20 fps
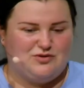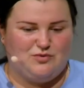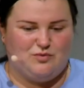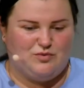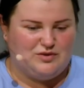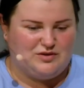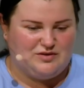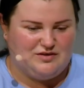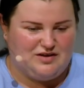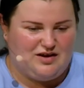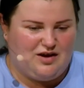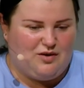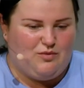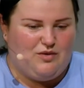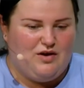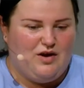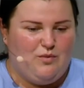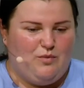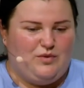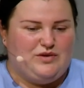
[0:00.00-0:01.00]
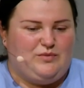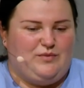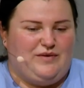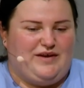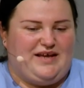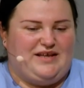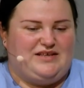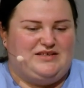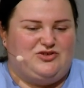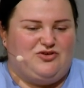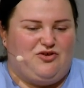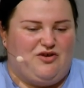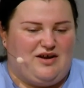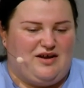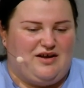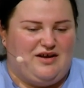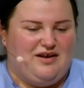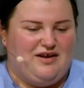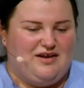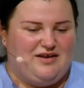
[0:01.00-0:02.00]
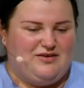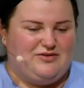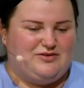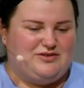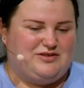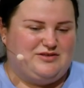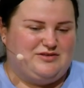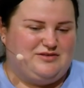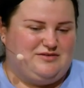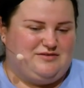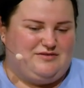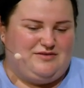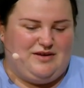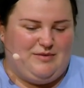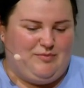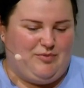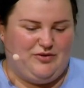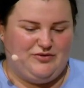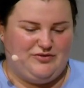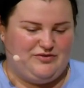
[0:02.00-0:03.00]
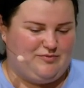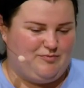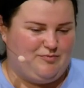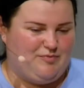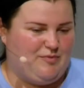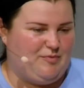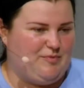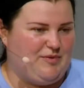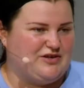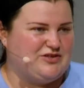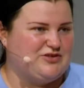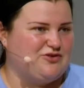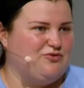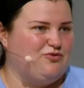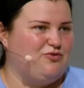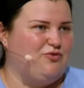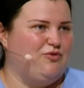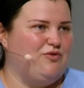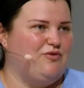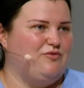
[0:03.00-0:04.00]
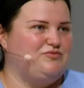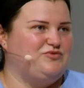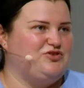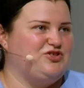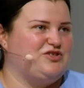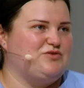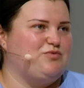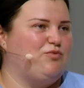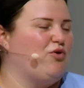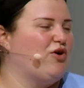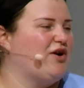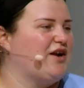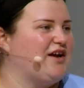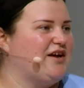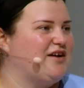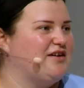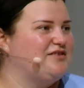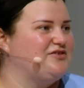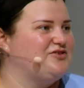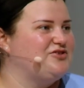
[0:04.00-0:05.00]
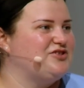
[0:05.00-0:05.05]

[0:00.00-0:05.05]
So what how what we can talk else, uh, about person who just worker,